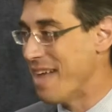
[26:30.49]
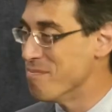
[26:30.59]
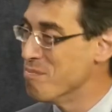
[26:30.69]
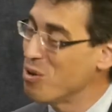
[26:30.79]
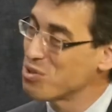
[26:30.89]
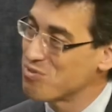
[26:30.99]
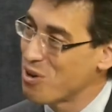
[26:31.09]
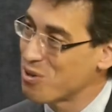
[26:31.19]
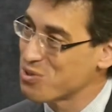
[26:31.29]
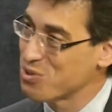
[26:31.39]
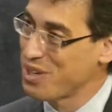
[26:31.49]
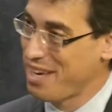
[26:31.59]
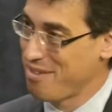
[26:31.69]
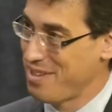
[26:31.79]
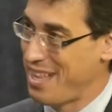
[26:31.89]
Most voters are
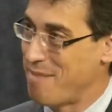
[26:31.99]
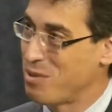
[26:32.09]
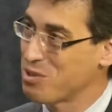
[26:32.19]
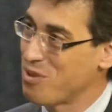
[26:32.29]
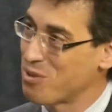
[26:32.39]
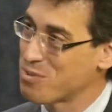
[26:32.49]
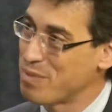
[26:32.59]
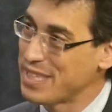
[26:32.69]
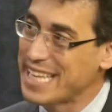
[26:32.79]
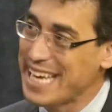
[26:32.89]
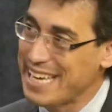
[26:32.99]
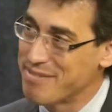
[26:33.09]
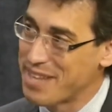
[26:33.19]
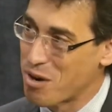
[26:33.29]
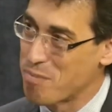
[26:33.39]
looking for that. Most voters
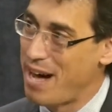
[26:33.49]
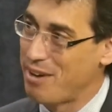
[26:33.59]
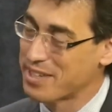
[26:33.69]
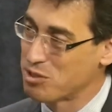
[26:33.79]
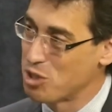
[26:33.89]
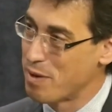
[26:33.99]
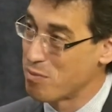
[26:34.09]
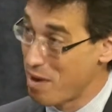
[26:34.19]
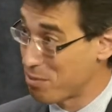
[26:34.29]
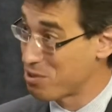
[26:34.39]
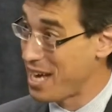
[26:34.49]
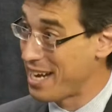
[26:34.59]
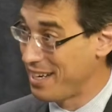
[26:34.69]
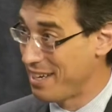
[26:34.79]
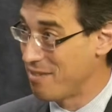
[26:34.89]
believe that our politics should be
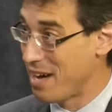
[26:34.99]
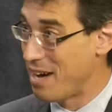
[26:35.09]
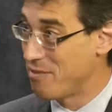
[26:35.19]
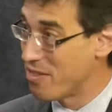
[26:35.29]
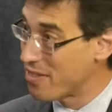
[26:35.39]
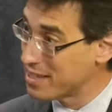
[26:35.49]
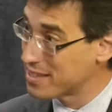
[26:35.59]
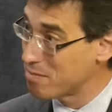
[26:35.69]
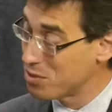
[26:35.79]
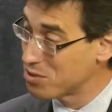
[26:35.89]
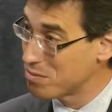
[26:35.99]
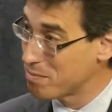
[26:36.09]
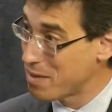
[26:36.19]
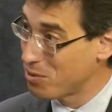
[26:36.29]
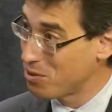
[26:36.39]
representative of the things that most
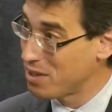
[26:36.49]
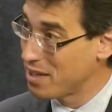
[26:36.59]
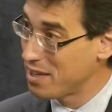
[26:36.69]
people